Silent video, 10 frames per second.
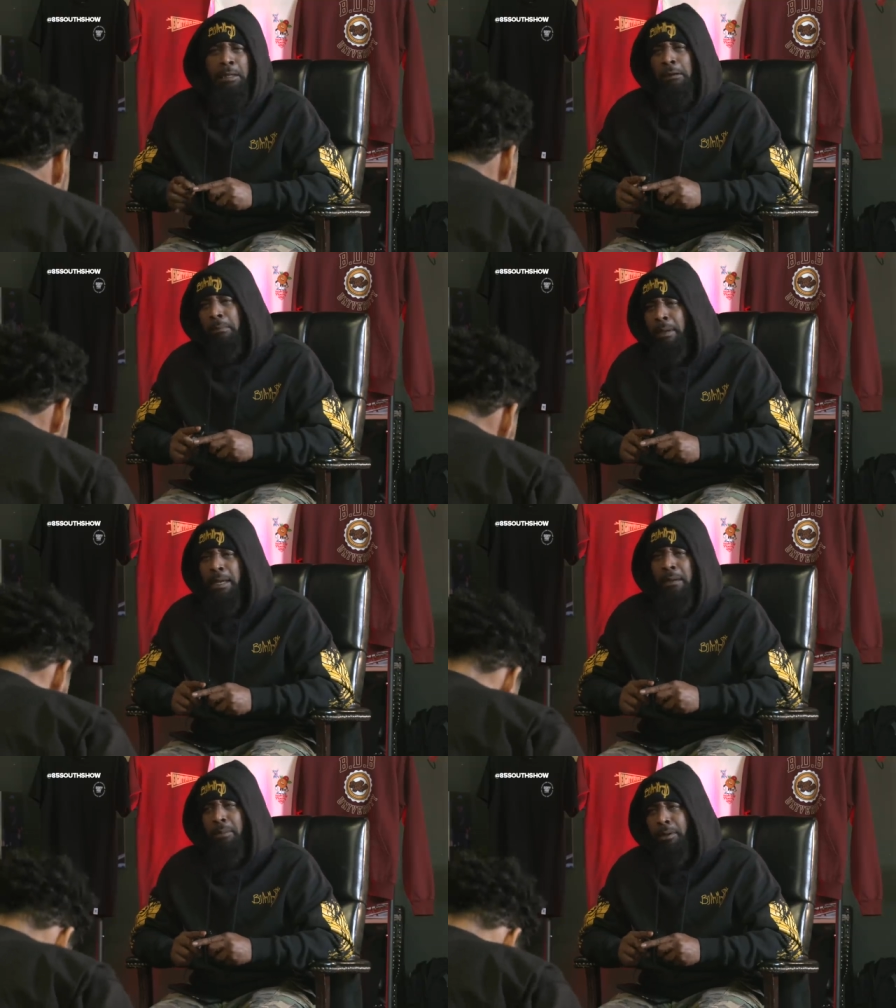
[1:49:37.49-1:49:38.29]
to
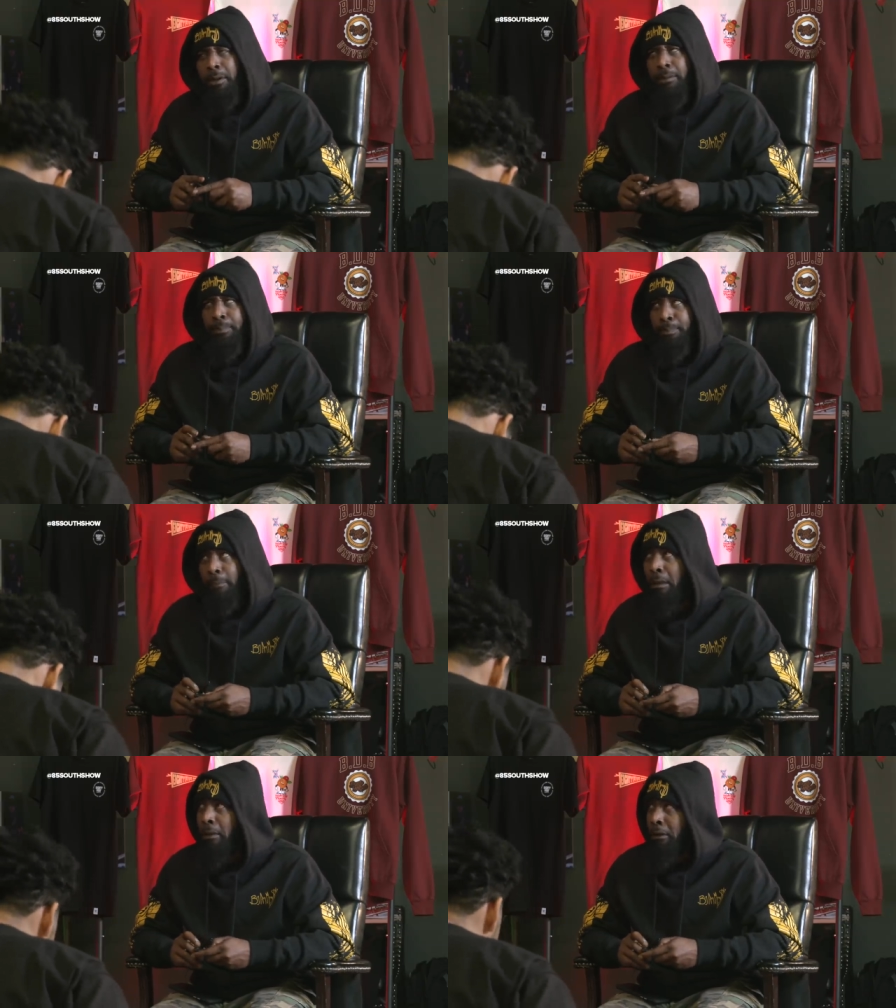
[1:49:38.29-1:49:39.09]
everybody, but
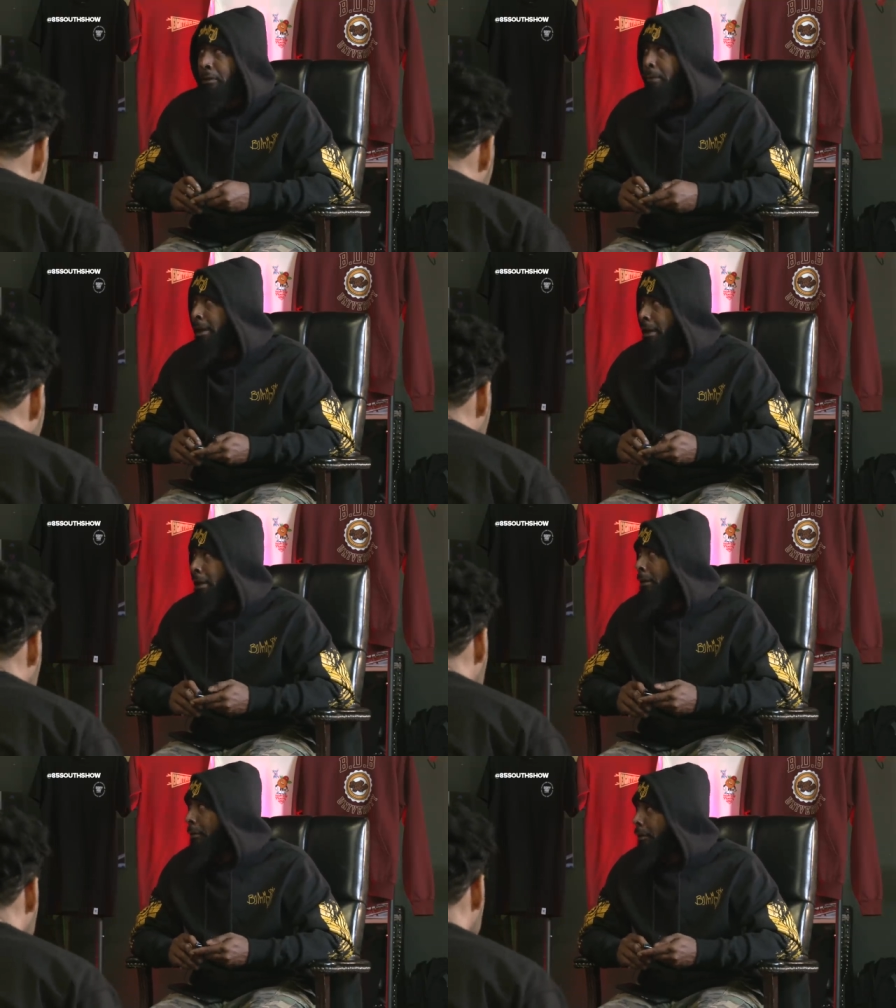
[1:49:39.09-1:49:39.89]
everybody ain't